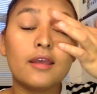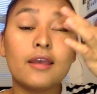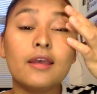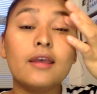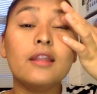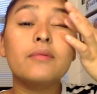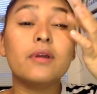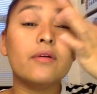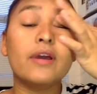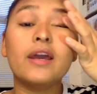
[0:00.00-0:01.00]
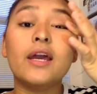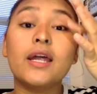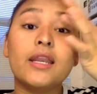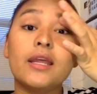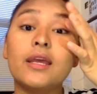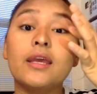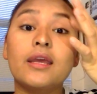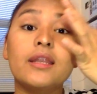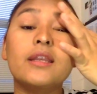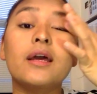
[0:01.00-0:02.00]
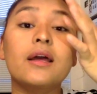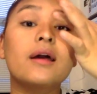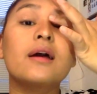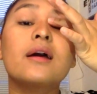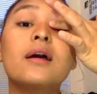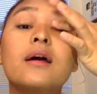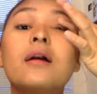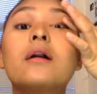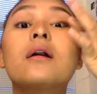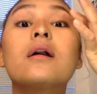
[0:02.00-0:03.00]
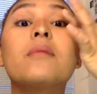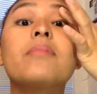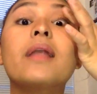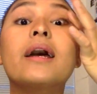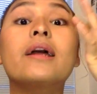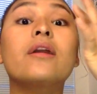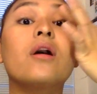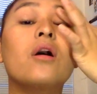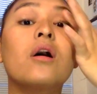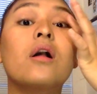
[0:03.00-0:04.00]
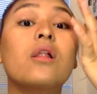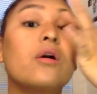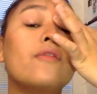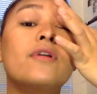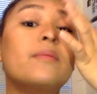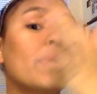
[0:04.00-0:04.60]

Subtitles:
and go ahead and apply that all over